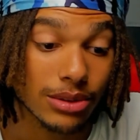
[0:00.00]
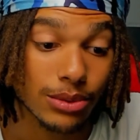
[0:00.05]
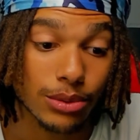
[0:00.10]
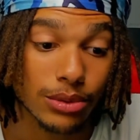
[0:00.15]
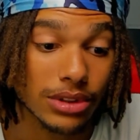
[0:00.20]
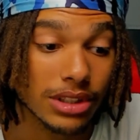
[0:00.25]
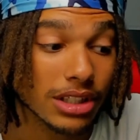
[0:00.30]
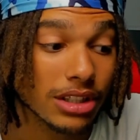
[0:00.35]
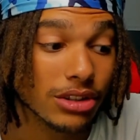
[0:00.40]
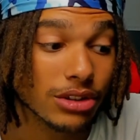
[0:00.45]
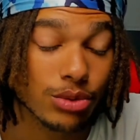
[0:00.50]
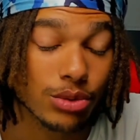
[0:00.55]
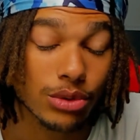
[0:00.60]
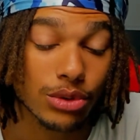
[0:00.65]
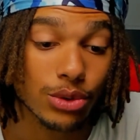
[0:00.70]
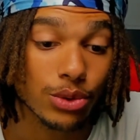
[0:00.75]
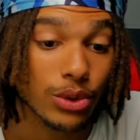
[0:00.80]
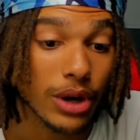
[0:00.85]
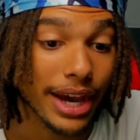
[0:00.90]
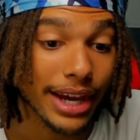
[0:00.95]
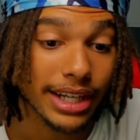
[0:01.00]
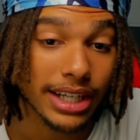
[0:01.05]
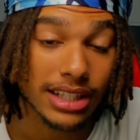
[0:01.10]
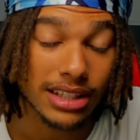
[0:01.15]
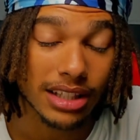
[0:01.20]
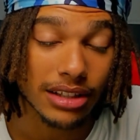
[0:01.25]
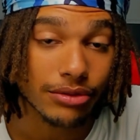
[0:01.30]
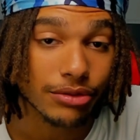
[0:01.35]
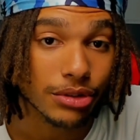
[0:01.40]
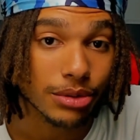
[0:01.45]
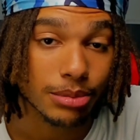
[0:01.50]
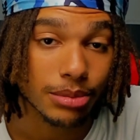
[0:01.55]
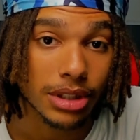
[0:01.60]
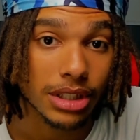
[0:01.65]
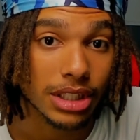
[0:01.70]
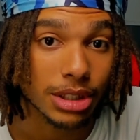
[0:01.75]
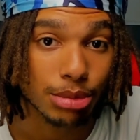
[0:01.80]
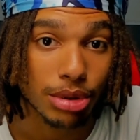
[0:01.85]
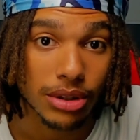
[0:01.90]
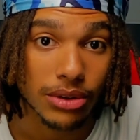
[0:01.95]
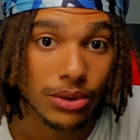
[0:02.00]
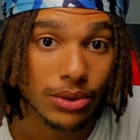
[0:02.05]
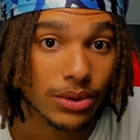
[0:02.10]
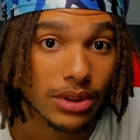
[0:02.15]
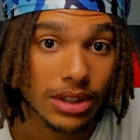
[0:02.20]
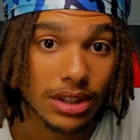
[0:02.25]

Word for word: Niggas will do anything for money, bro.